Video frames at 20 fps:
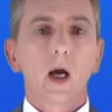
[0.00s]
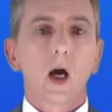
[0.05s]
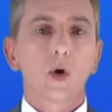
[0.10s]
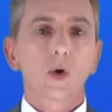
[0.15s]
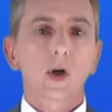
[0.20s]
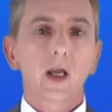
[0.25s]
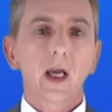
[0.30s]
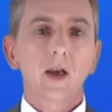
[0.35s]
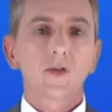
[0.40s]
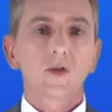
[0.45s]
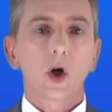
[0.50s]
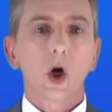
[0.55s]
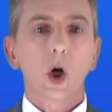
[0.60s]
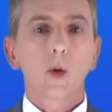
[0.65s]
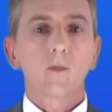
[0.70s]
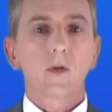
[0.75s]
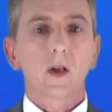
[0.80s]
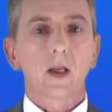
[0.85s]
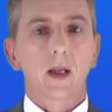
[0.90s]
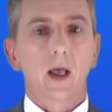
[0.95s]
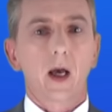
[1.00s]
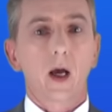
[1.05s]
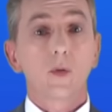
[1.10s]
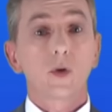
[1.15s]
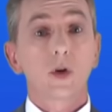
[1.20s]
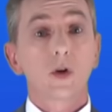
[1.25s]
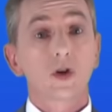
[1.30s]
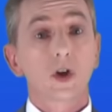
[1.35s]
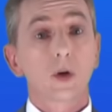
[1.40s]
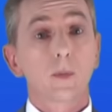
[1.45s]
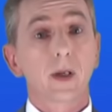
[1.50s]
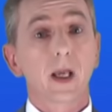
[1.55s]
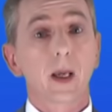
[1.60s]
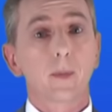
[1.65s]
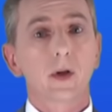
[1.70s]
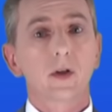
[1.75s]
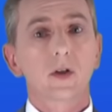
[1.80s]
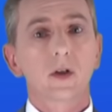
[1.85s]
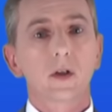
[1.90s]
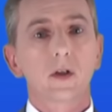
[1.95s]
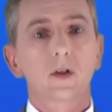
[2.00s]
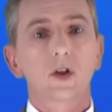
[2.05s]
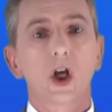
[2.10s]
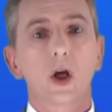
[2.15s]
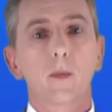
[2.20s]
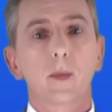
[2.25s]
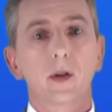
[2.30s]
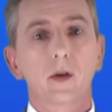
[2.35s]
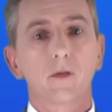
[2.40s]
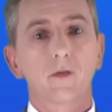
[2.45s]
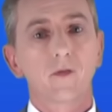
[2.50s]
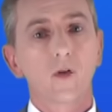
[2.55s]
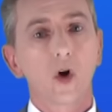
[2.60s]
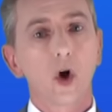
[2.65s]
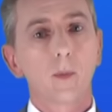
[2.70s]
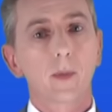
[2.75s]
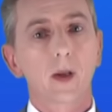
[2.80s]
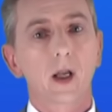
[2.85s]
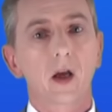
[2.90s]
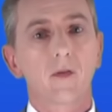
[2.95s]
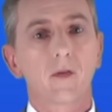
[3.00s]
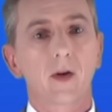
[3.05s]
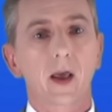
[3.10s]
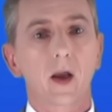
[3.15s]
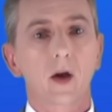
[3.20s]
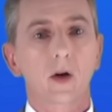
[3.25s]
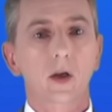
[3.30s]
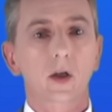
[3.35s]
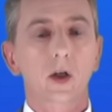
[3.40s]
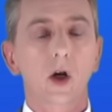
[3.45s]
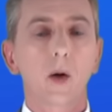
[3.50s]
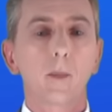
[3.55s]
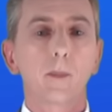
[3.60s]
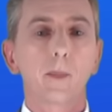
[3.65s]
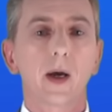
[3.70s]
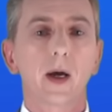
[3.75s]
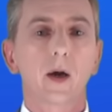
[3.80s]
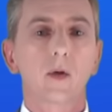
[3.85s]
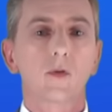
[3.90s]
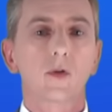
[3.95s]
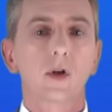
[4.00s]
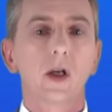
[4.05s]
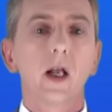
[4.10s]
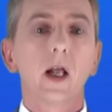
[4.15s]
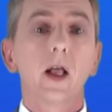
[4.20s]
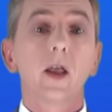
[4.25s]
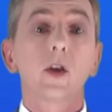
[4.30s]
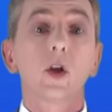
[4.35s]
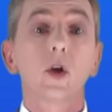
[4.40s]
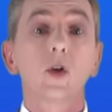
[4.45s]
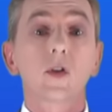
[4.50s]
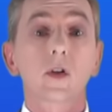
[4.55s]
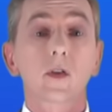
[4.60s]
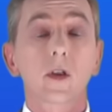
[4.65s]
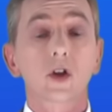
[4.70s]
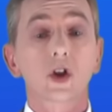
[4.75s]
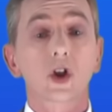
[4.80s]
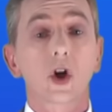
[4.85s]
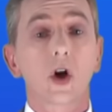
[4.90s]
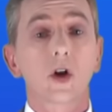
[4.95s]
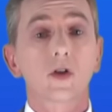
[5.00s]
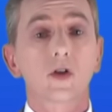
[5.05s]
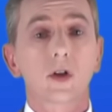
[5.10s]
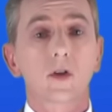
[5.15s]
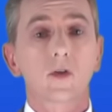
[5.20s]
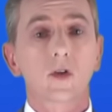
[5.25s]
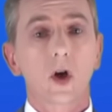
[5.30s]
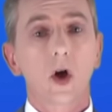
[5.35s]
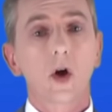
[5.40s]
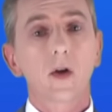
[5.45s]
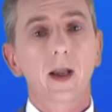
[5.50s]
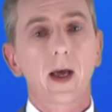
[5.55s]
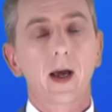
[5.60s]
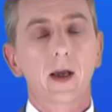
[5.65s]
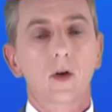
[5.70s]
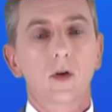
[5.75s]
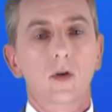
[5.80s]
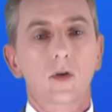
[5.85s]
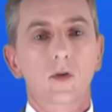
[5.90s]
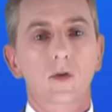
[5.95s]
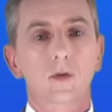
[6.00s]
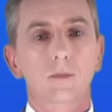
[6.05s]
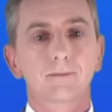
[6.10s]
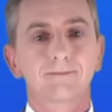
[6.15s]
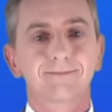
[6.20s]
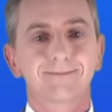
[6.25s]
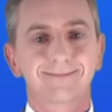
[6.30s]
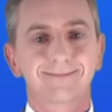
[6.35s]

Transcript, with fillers: Okay, so hopefully now you should be able to determine the formula of an ionic compound using the charges on ions.